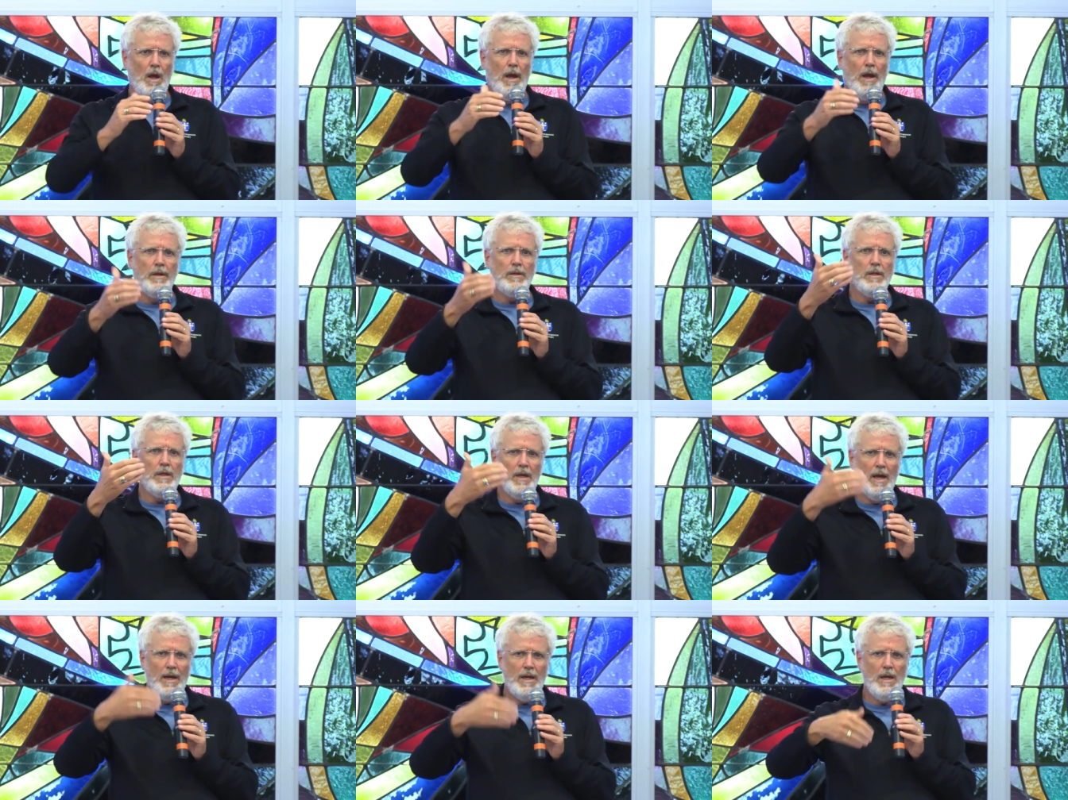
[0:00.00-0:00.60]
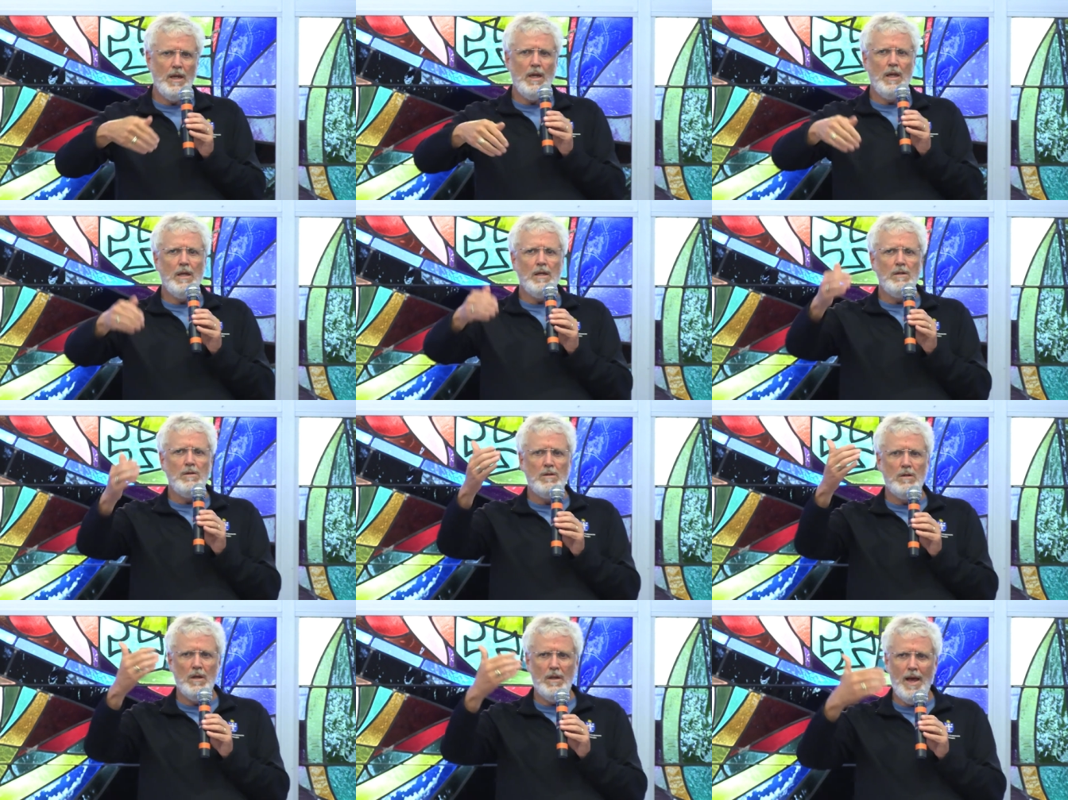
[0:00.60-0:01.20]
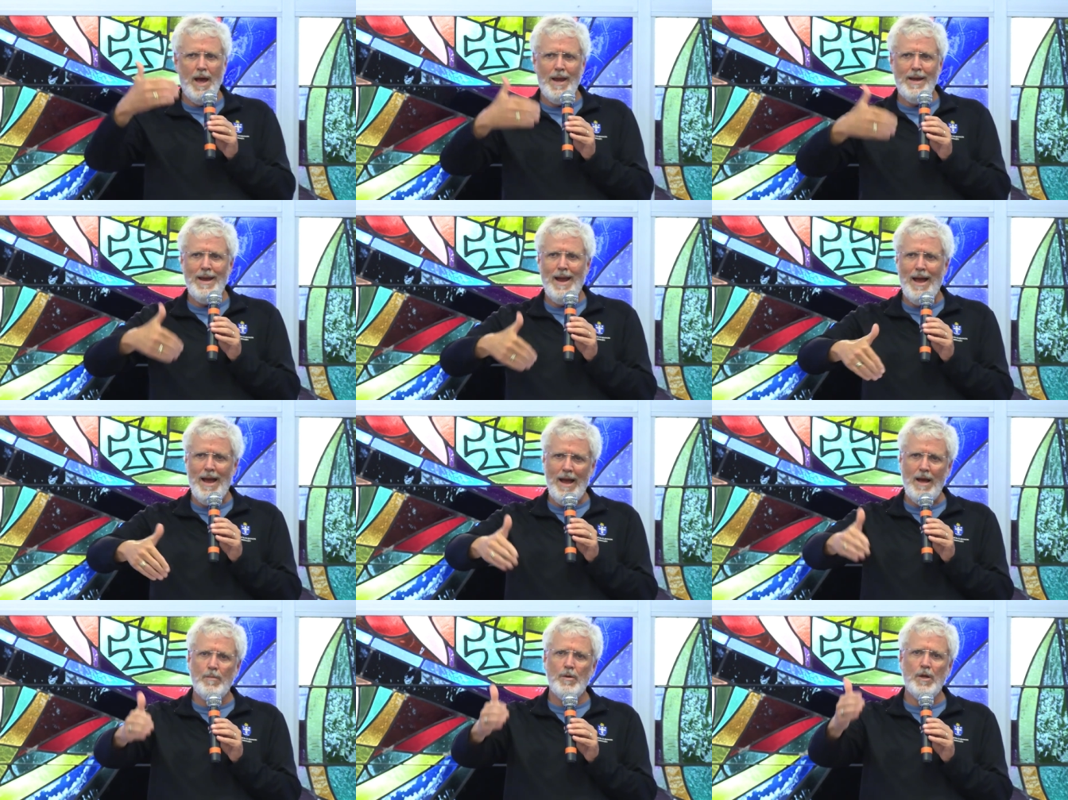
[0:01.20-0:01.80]
And getting into that
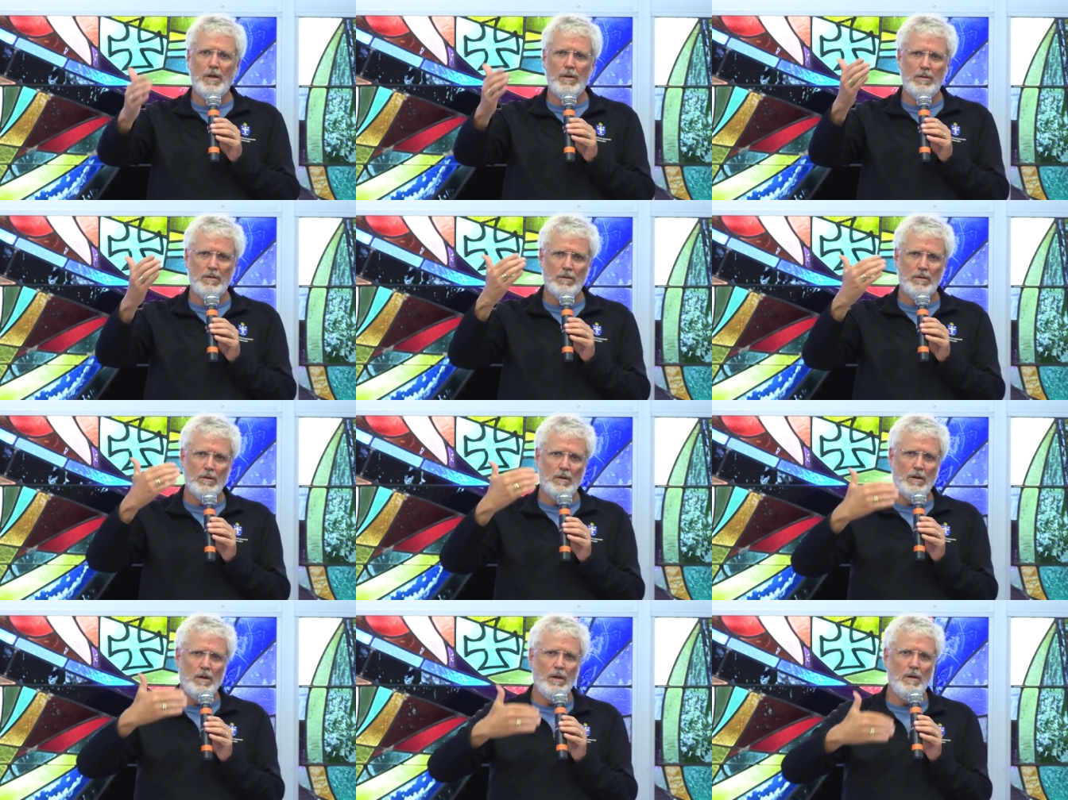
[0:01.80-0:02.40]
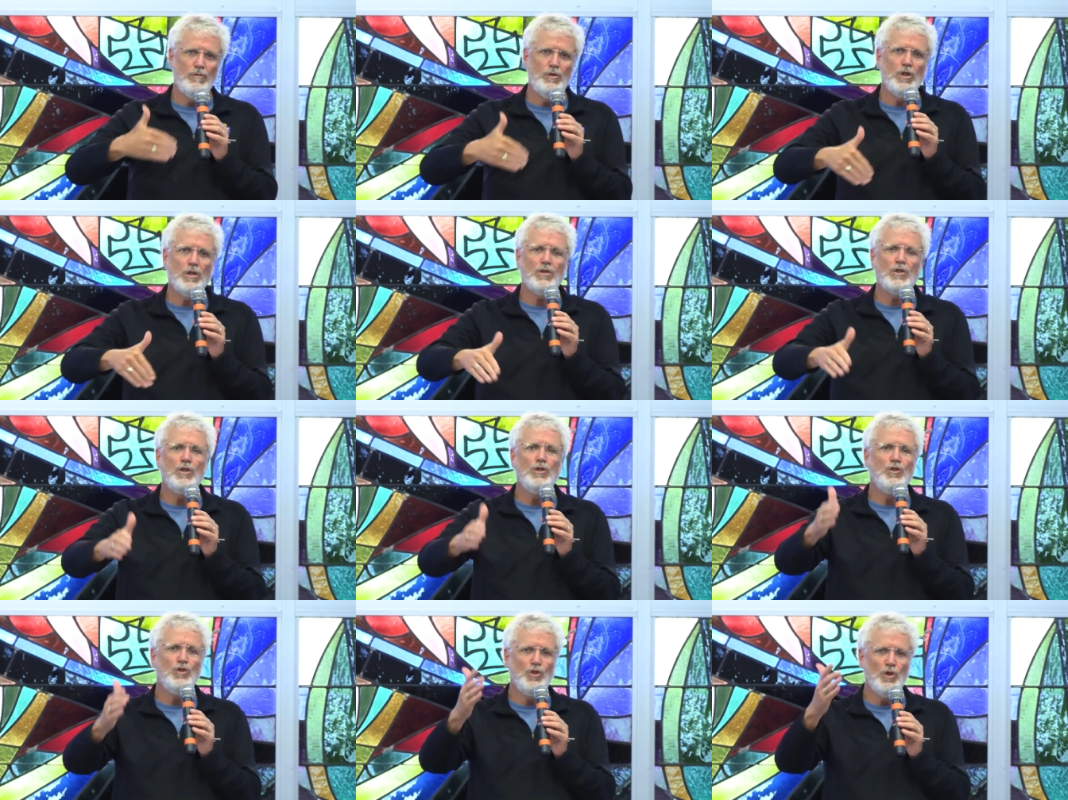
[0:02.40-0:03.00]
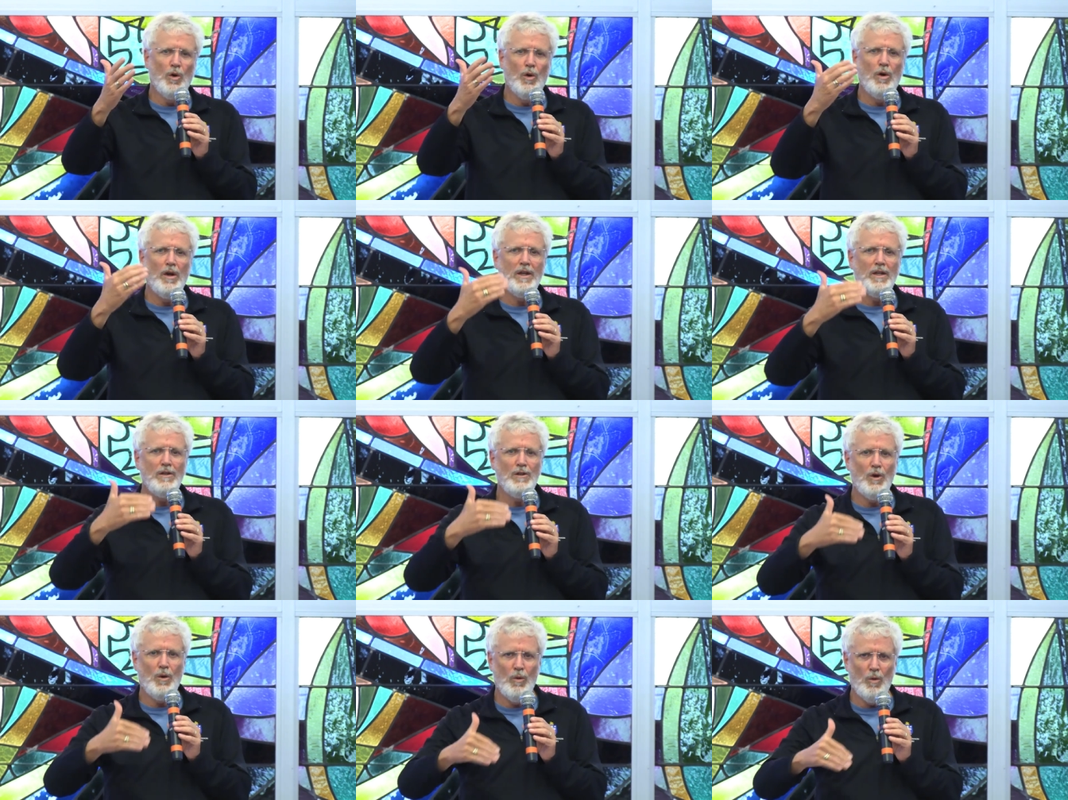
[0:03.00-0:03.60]
habit of just
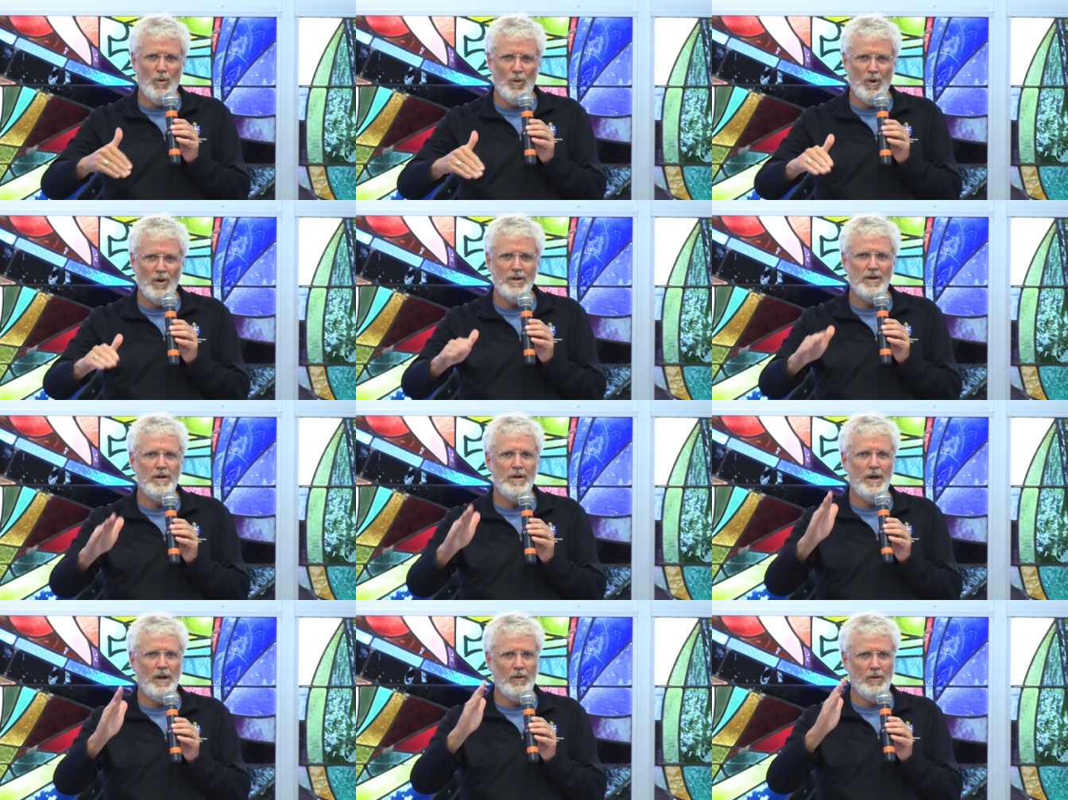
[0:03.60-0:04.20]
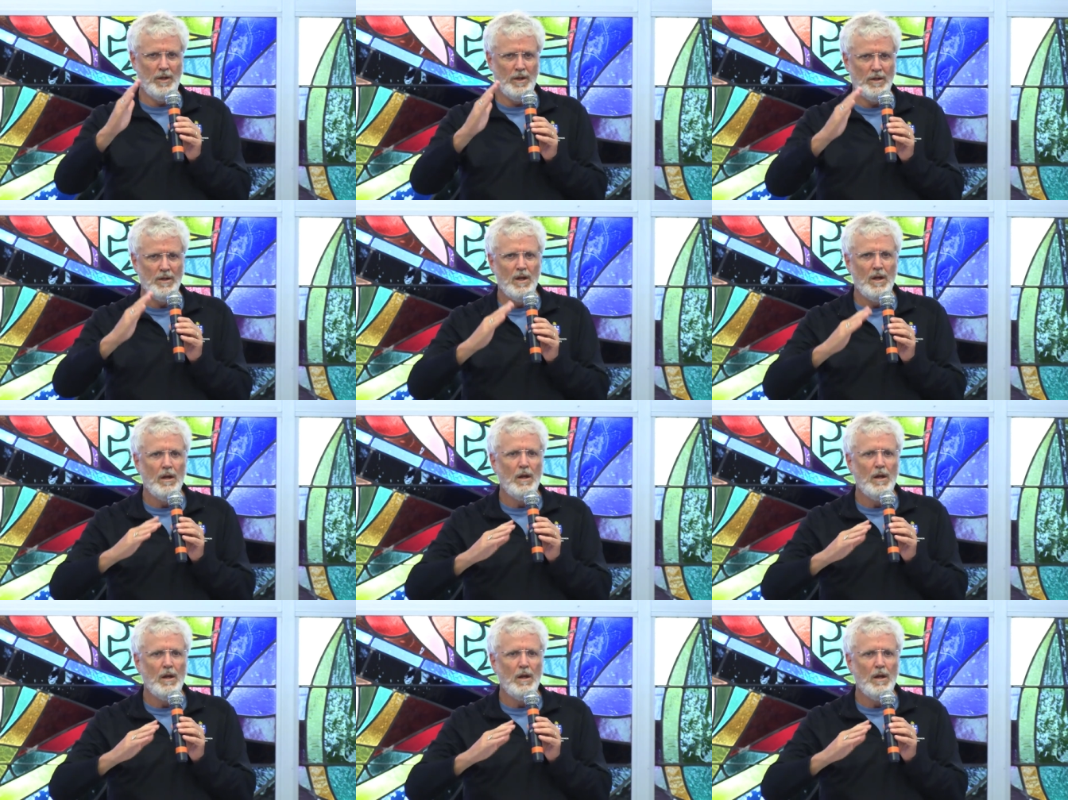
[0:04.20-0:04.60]
enjoying the ordinary.